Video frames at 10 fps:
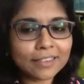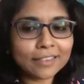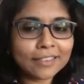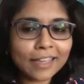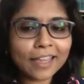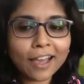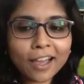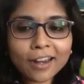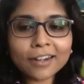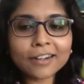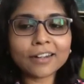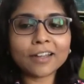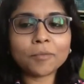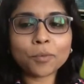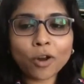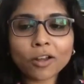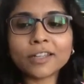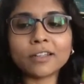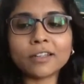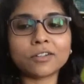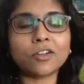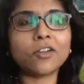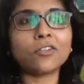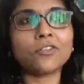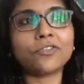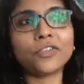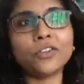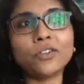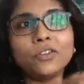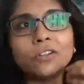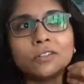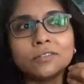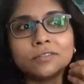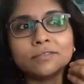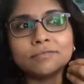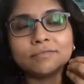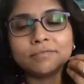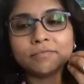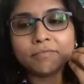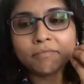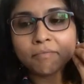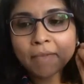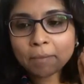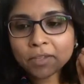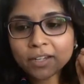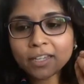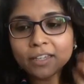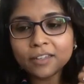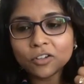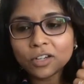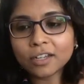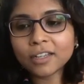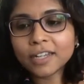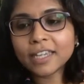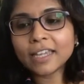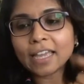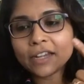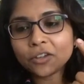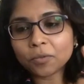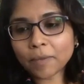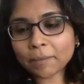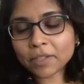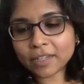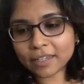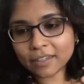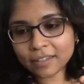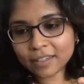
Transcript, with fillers: they are a product of your memory, your learning and your memory.